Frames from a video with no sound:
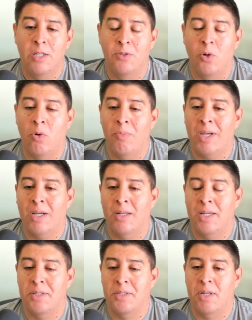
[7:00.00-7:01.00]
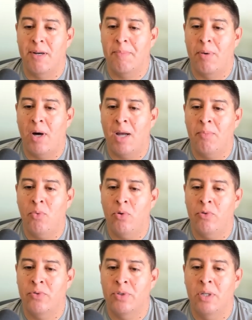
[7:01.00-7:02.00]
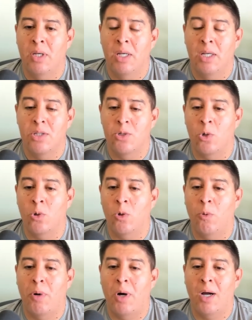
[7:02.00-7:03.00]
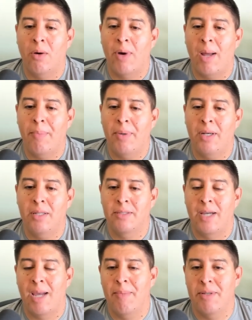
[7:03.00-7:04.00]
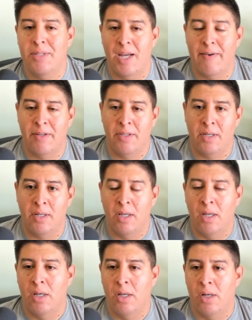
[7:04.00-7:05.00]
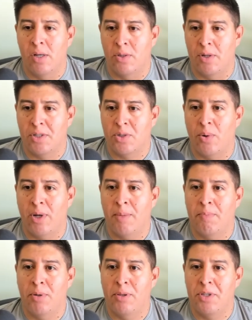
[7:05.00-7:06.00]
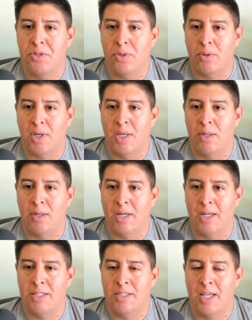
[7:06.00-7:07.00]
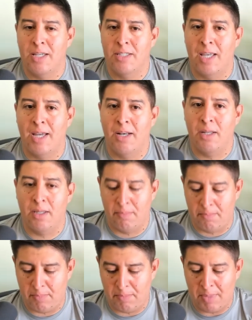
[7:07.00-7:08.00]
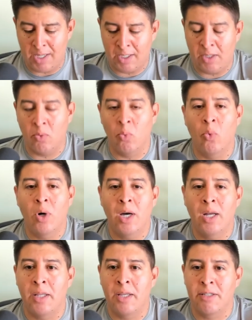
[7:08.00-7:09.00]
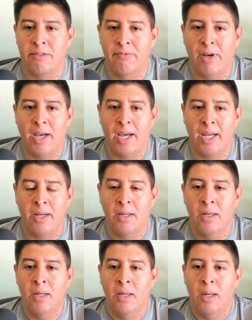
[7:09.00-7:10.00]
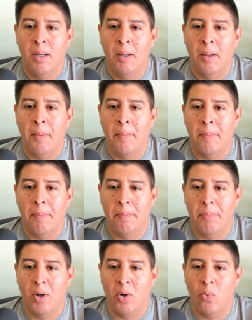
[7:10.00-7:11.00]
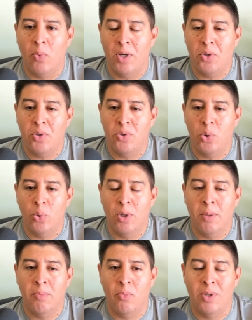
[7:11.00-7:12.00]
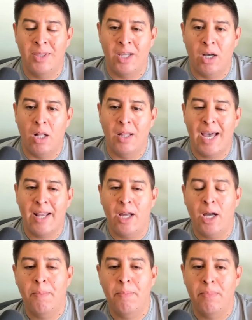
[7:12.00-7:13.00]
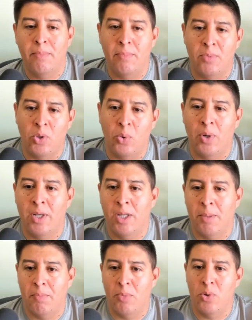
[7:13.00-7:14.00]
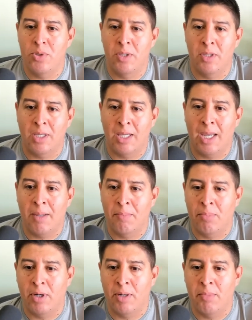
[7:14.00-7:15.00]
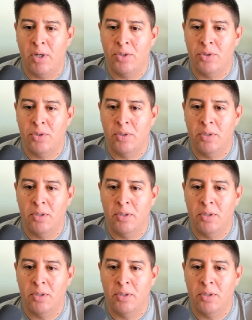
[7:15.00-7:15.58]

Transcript: Don't make unnecessary pawn moves. Don't go pawn grabbing. Time is everything. So let's go ahead and put these together. Again, he says that making one is fine, but when you do them, when they all add up, you end up losing the game pretty much.